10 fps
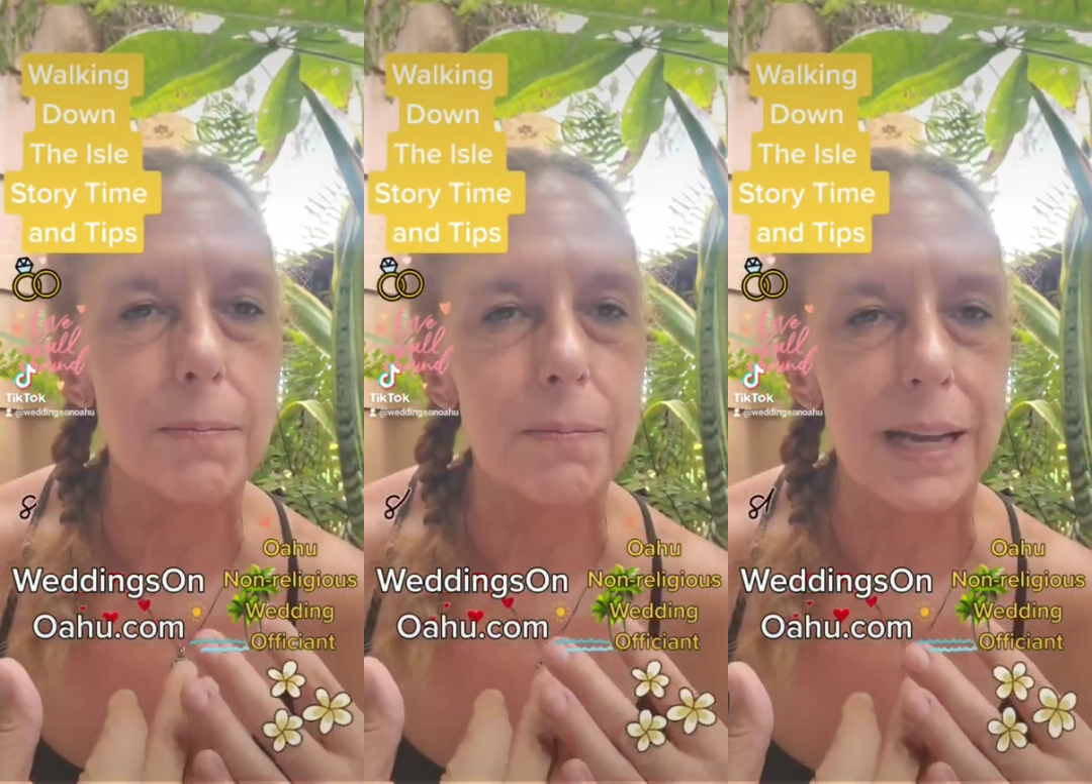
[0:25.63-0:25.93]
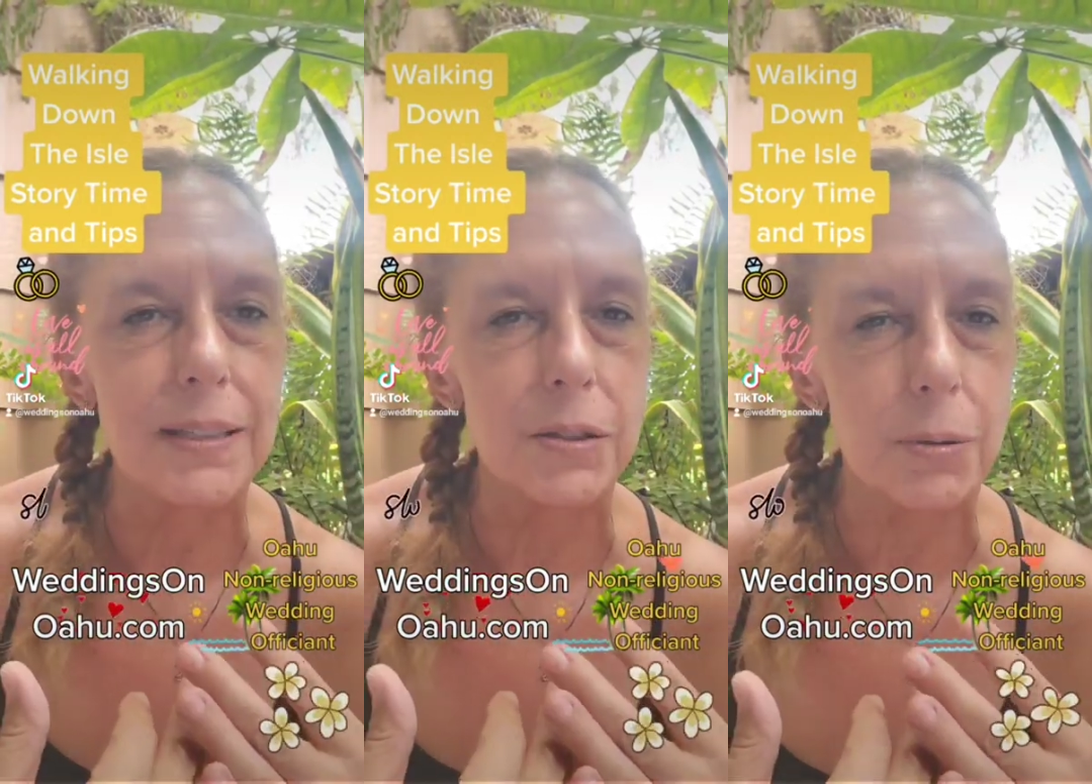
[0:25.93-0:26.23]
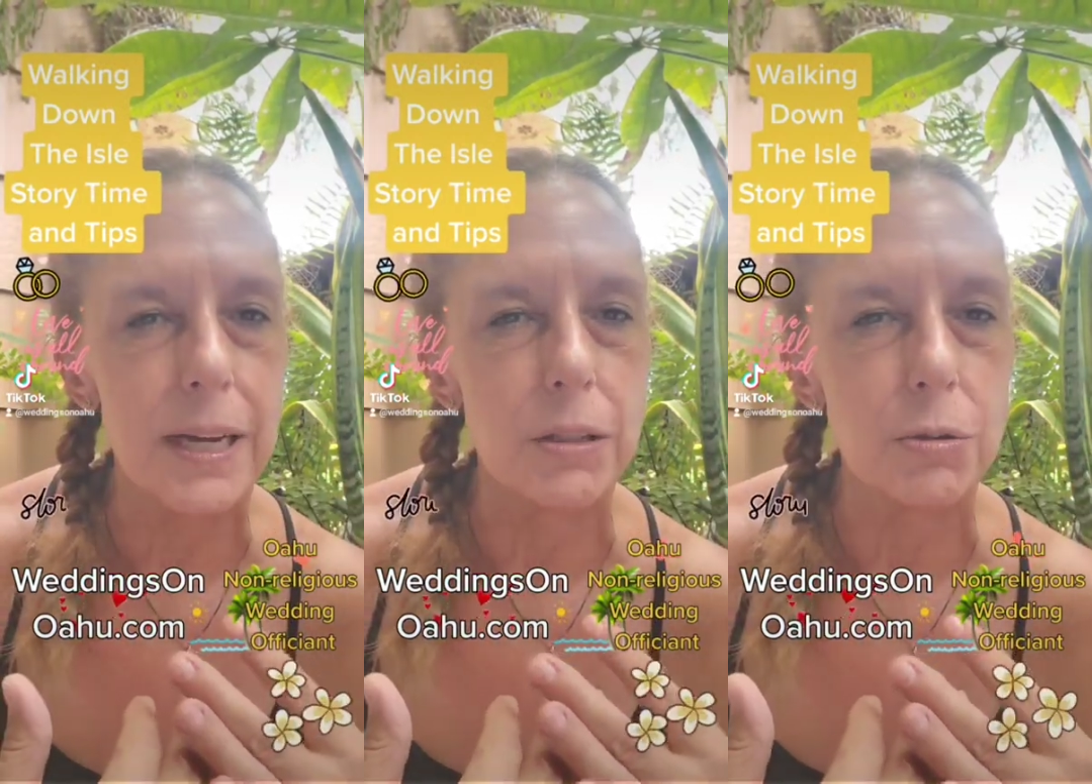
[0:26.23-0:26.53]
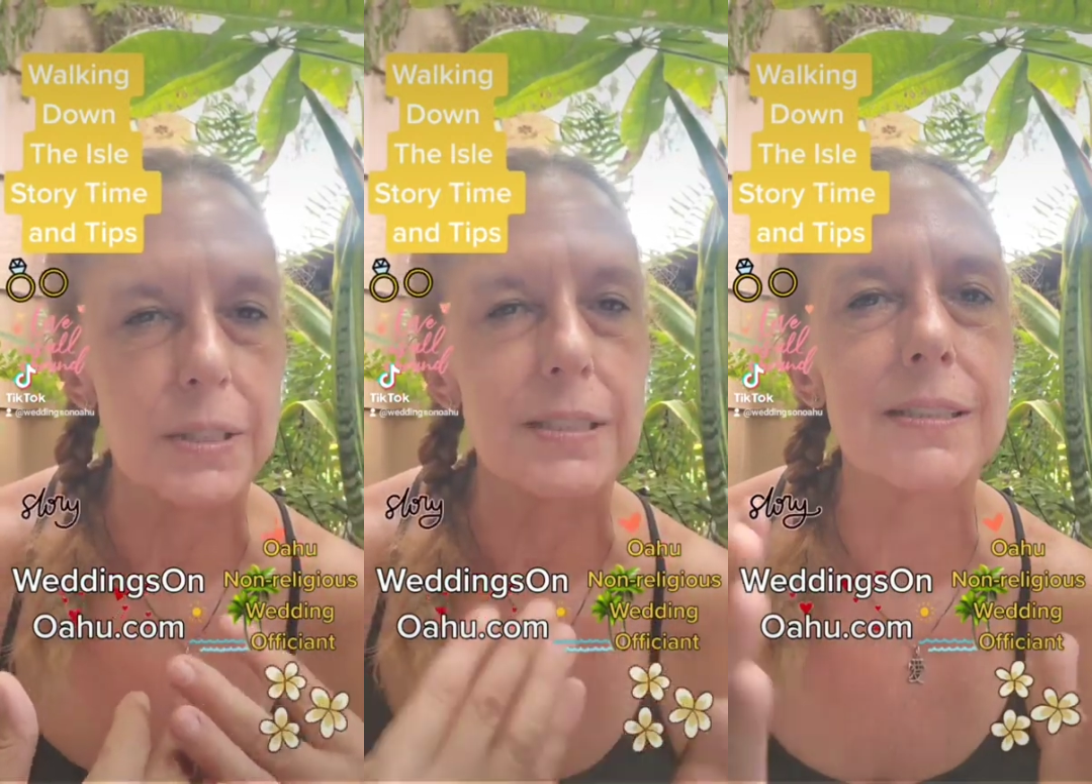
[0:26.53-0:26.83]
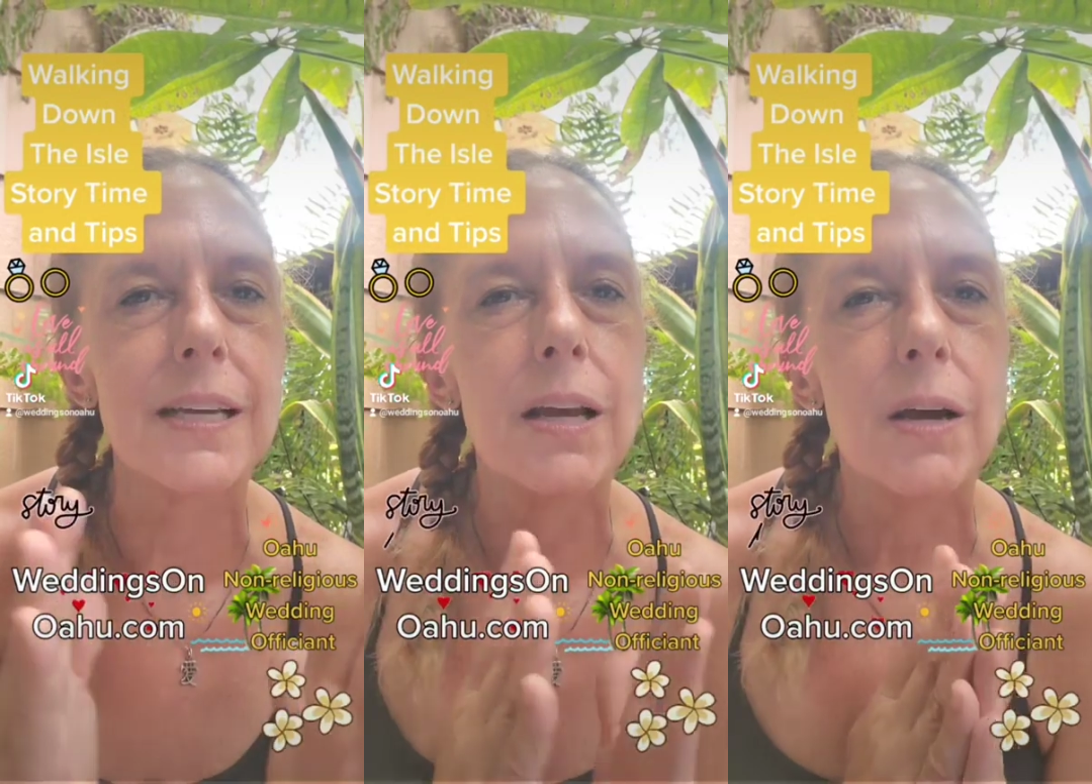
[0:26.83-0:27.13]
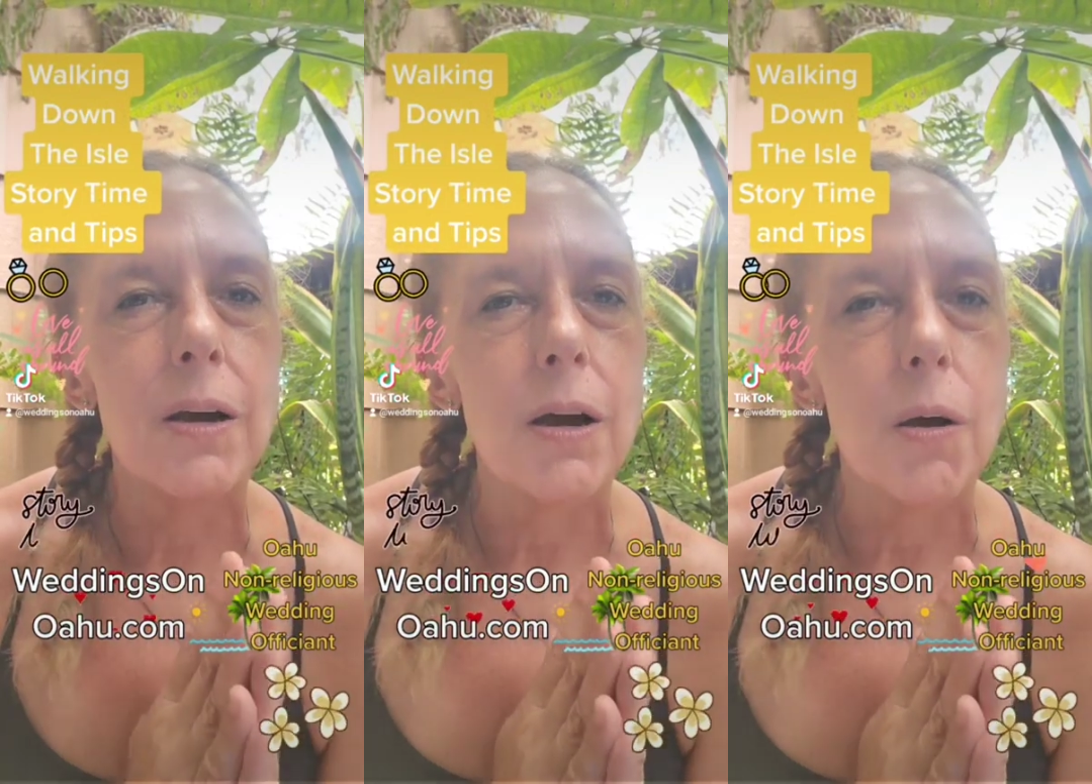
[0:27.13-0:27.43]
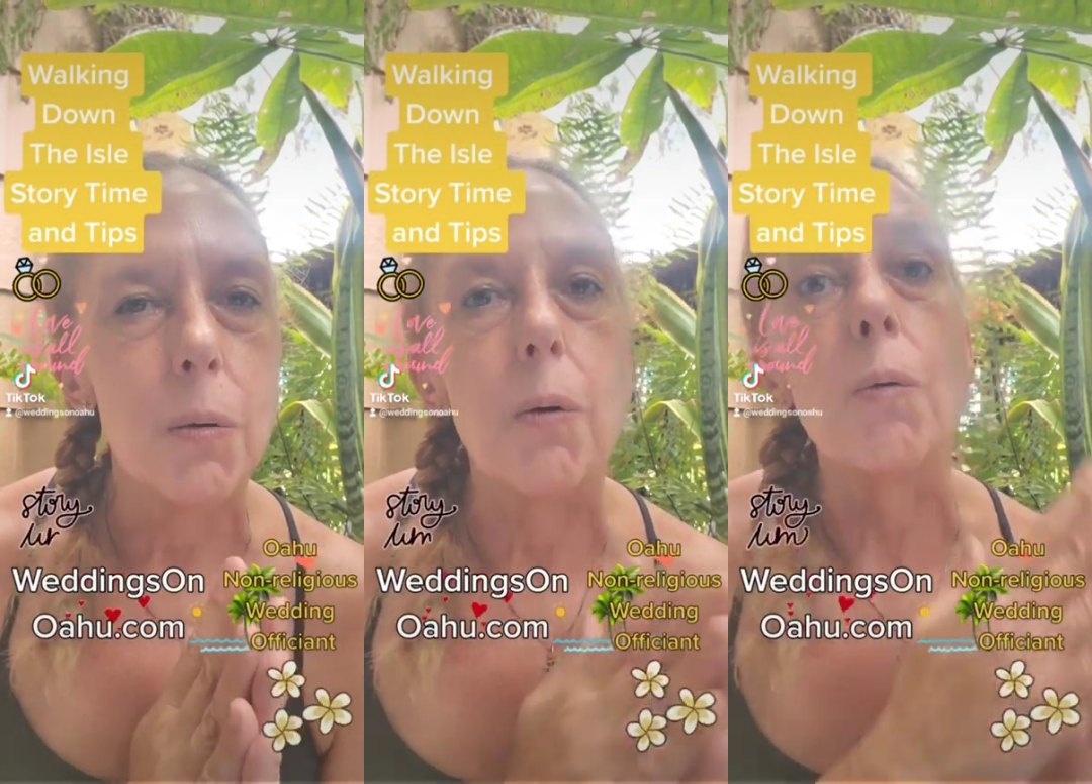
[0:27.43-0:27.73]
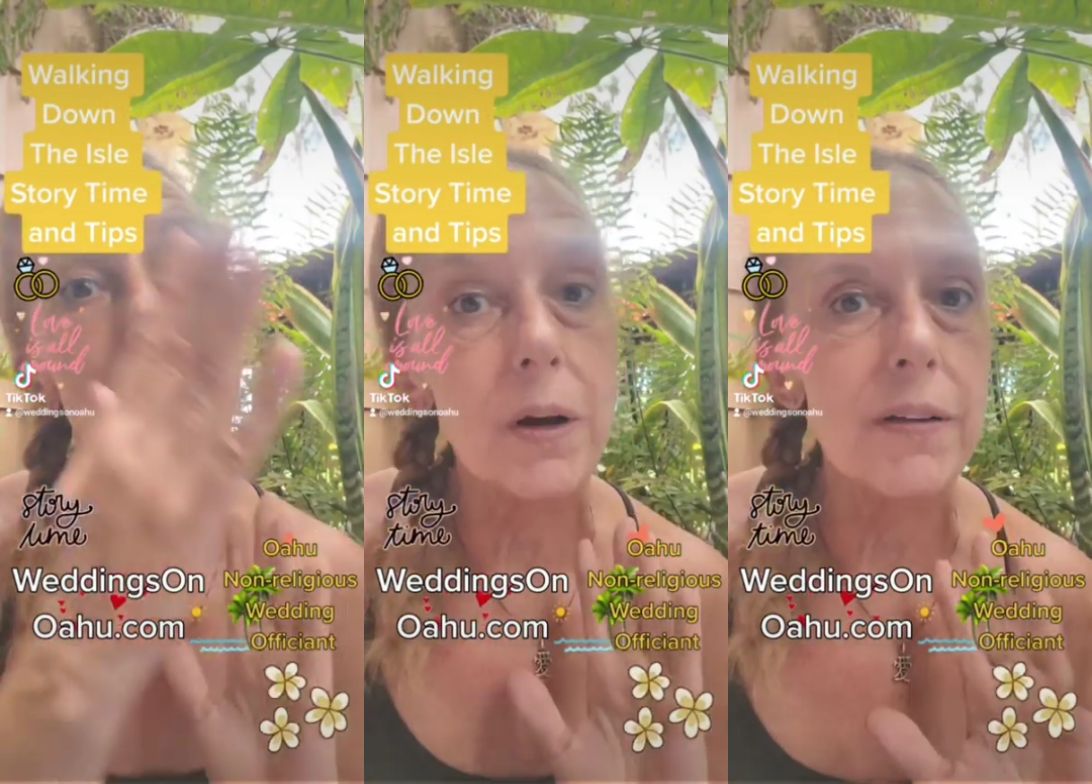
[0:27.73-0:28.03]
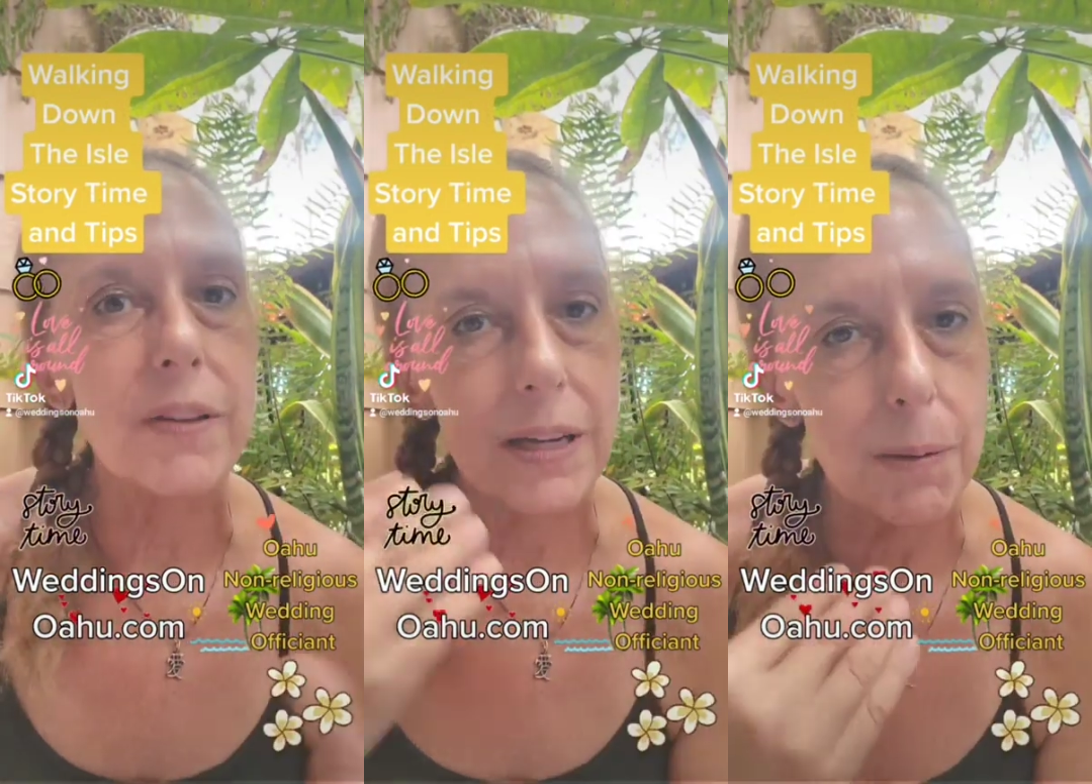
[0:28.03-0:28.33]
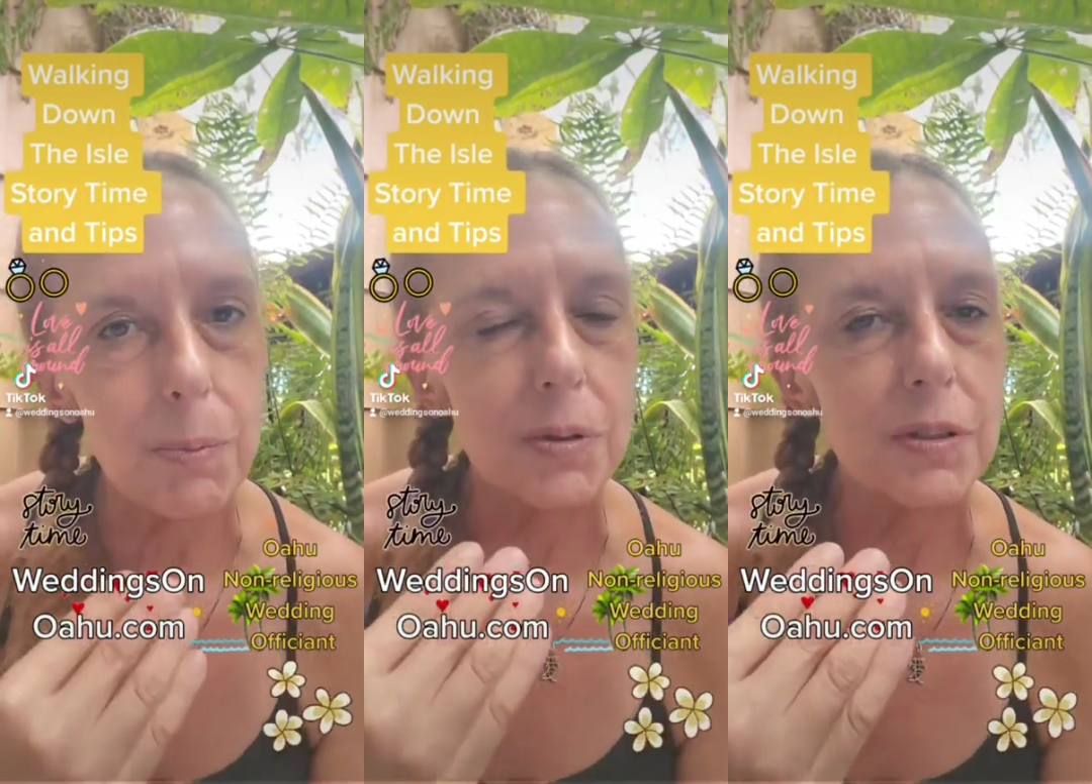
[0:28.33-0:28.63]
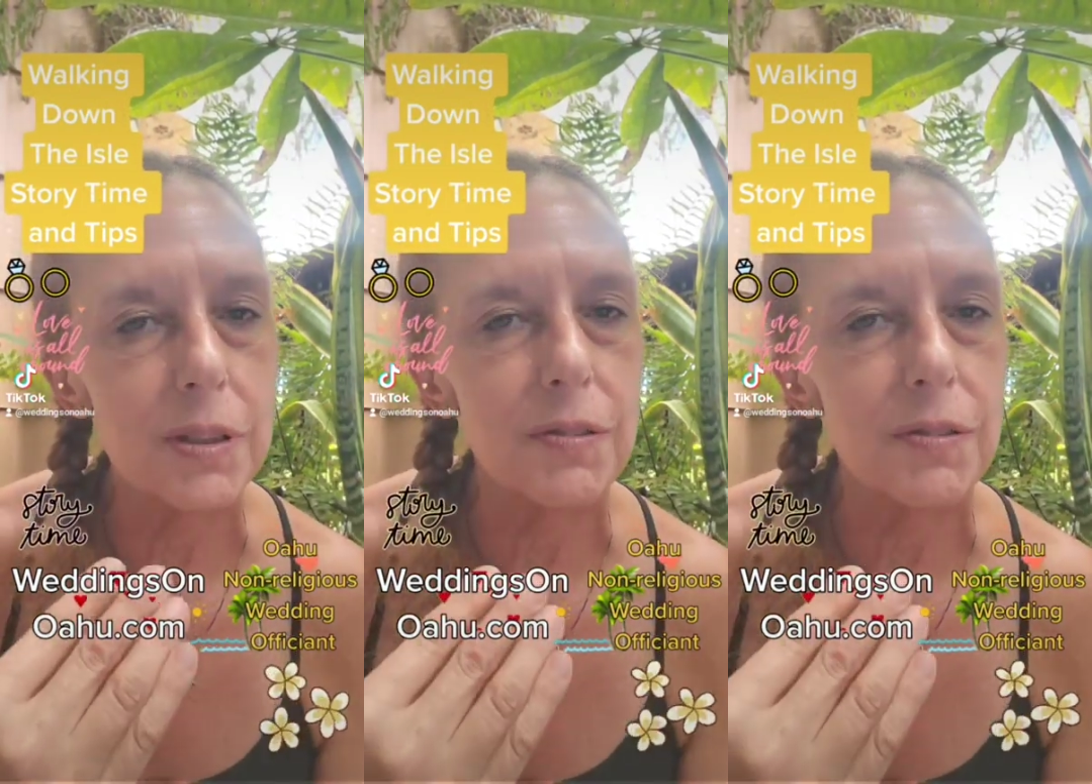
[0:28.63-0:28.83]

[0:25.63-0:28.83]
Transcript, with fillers: makes her entrance or one of the couples.